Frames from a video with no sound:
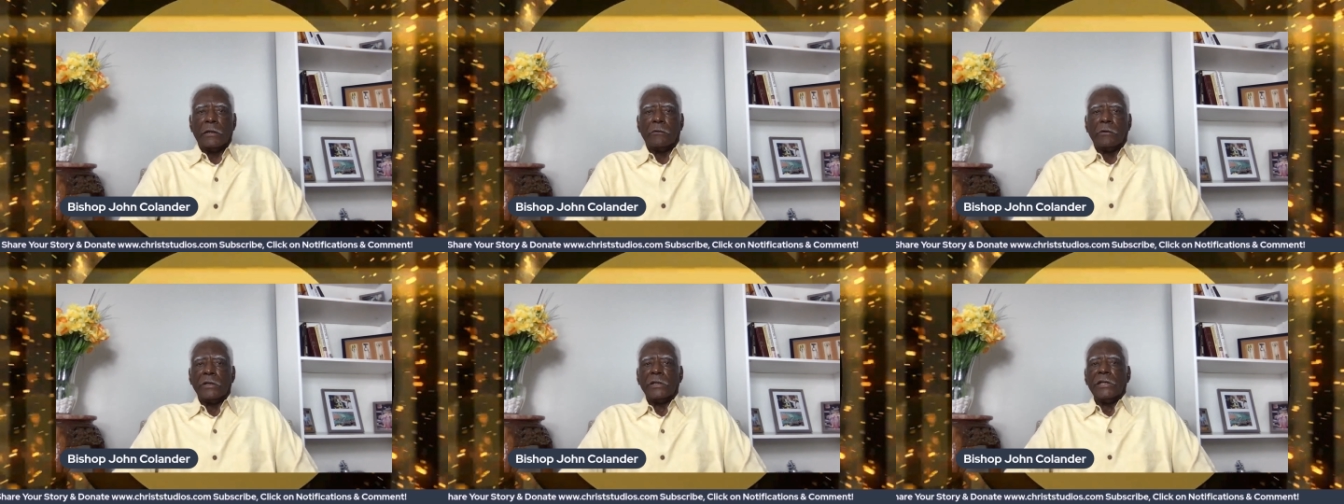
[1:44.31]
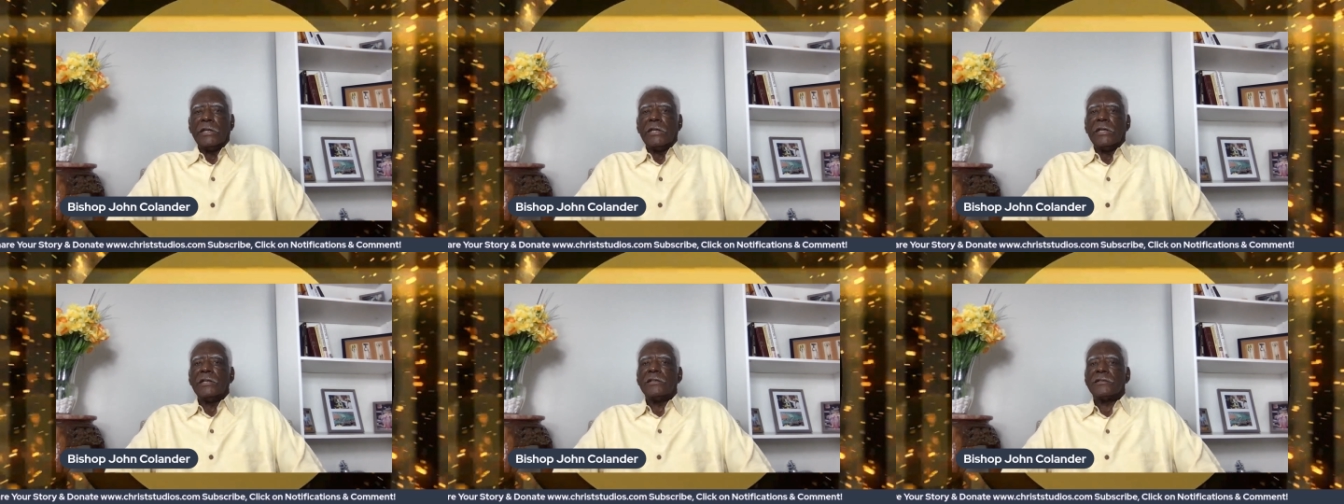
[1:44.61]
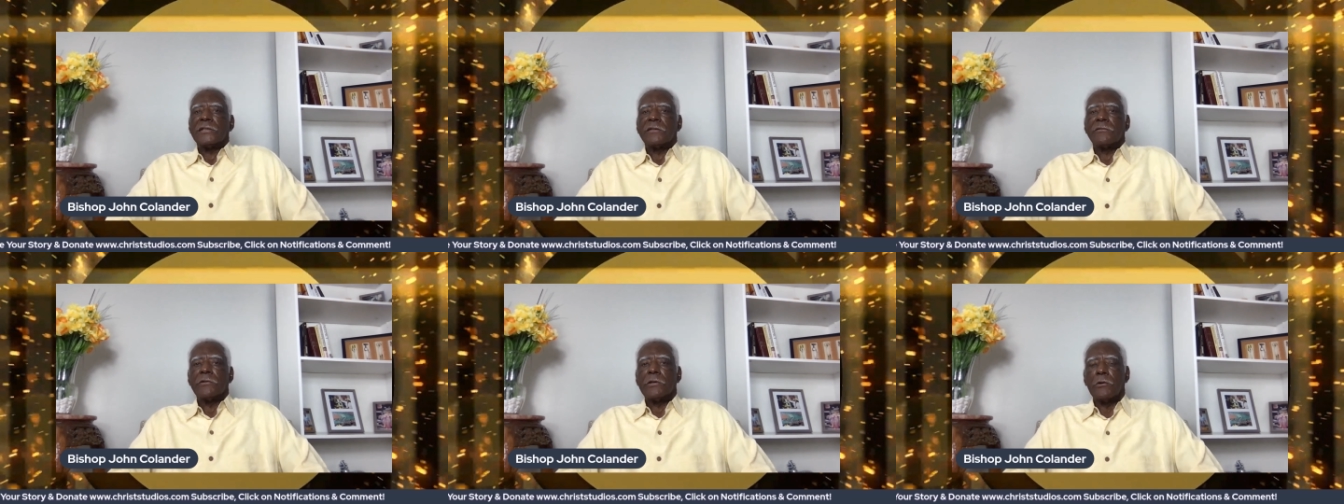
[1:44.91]
He is
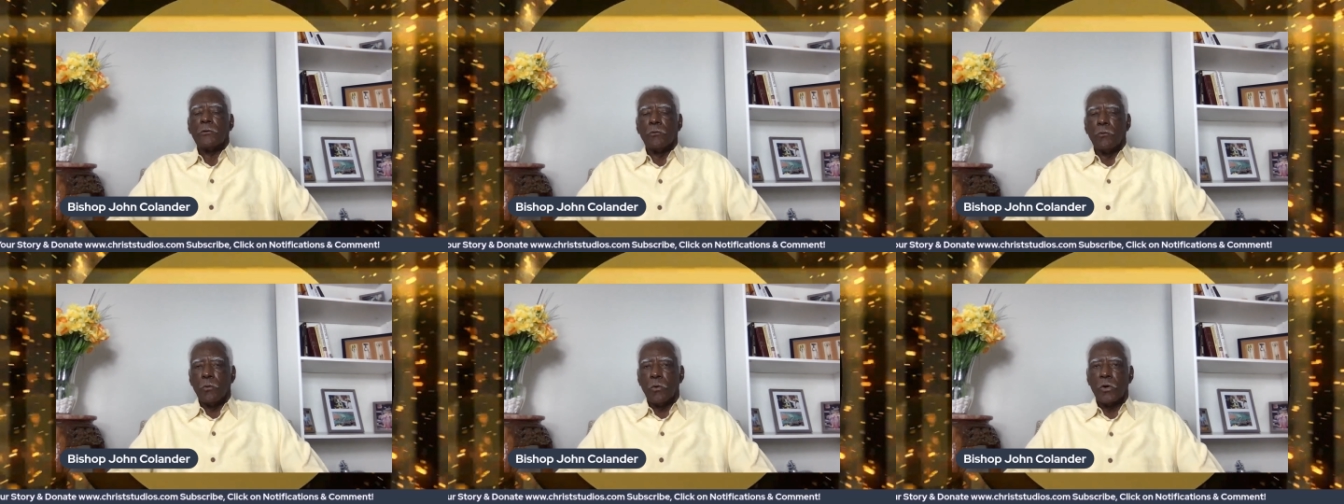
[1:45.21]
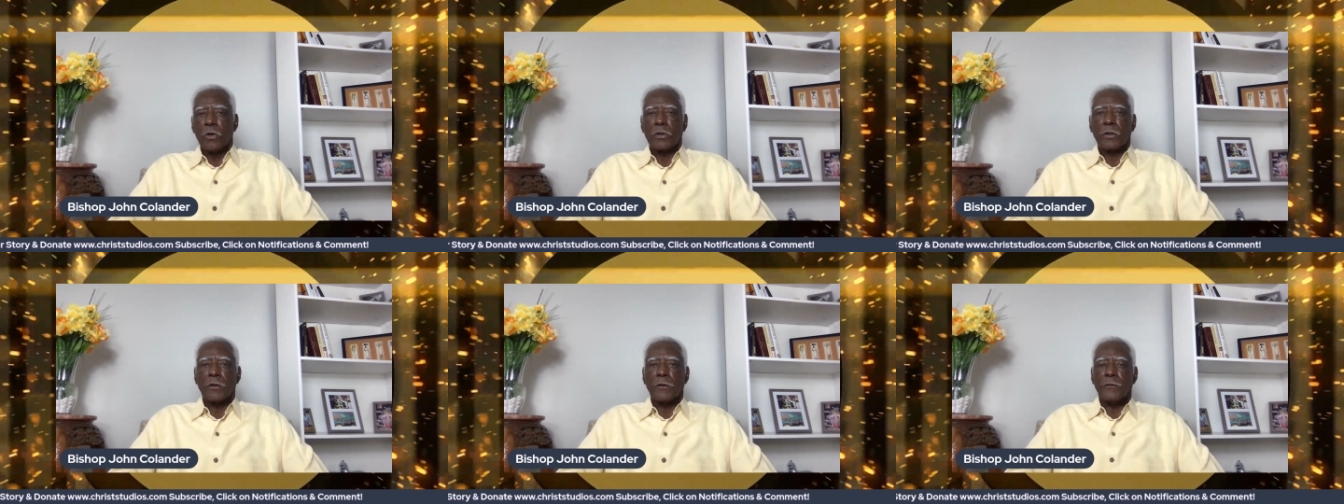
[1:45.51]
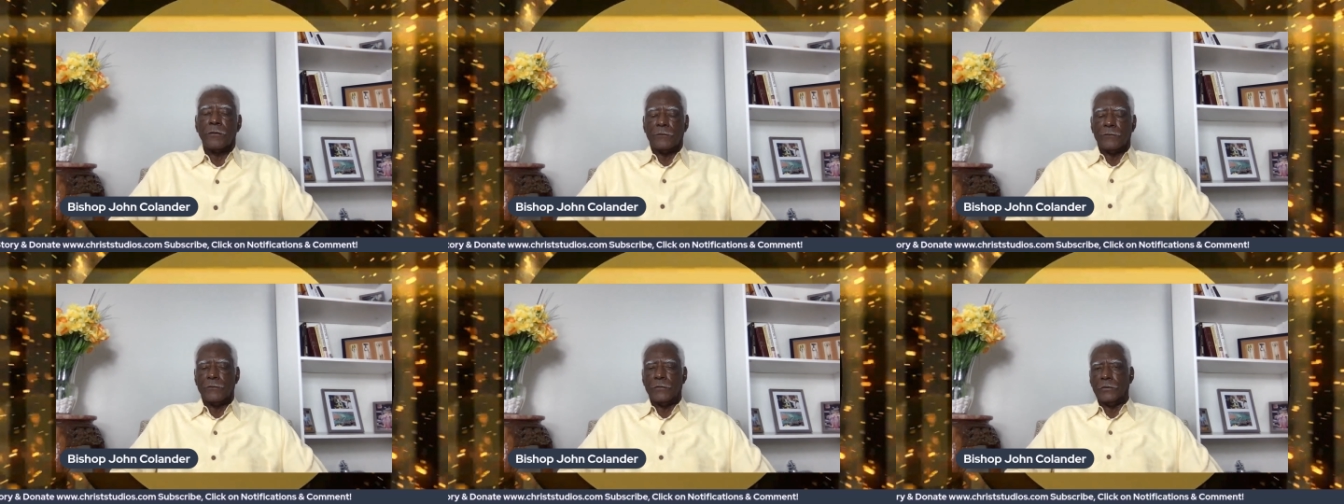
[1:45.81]
a rewarder
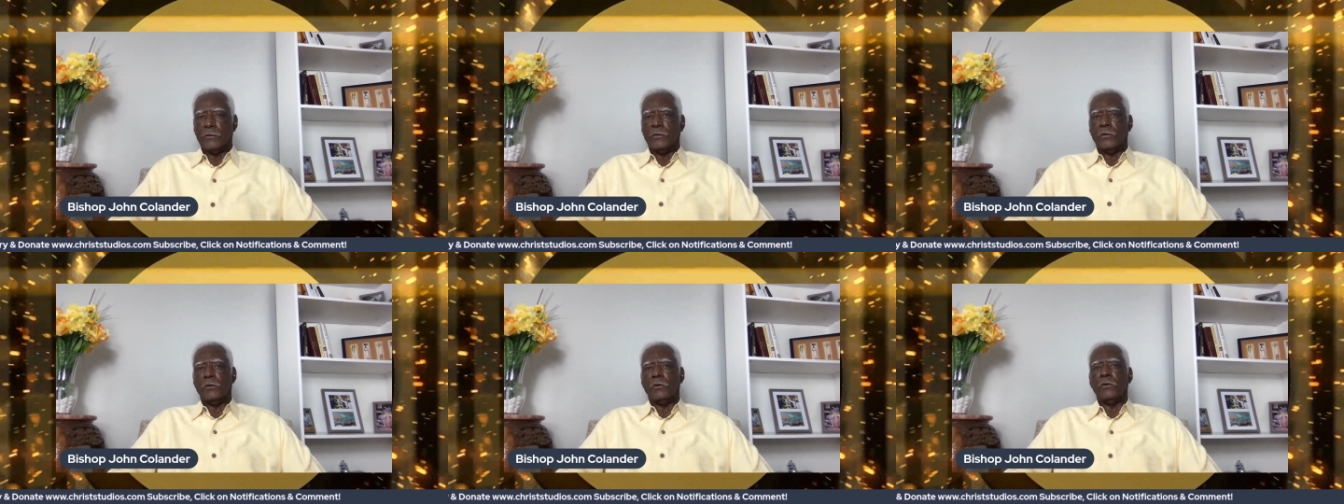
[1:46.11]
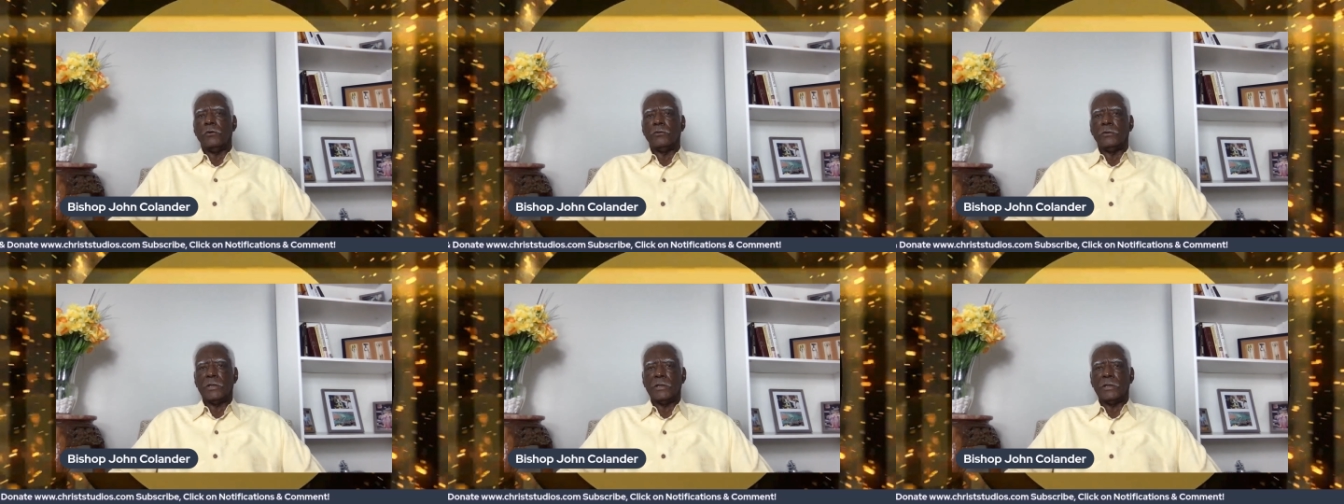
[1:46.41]
for those